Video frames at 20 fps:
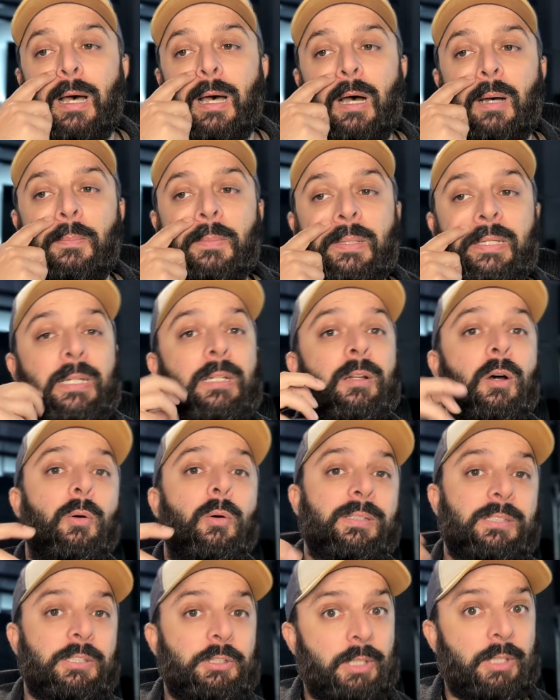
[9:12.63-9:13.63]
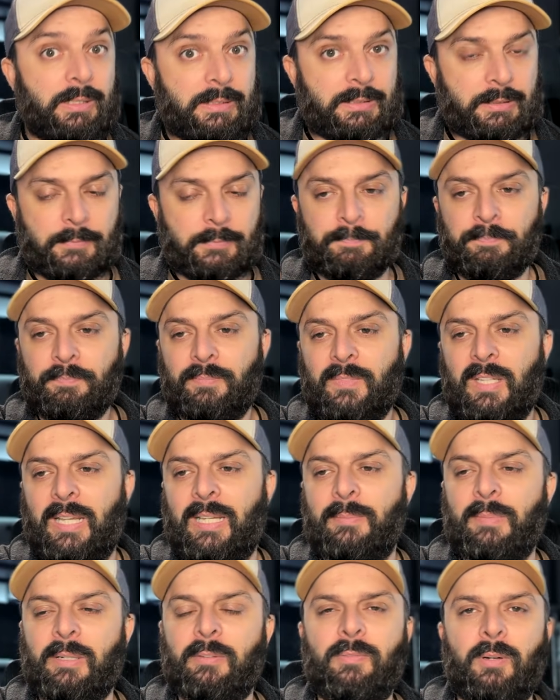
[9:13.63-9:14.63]
Um, and you can always adjust them.
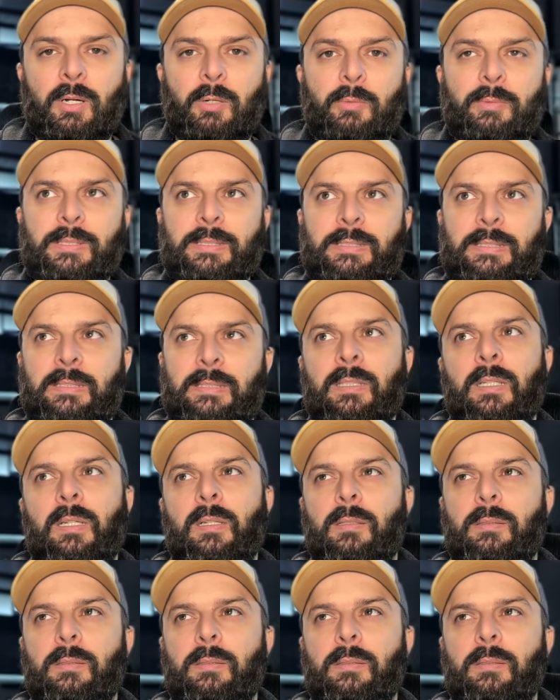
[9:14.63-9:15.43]
I have my front ones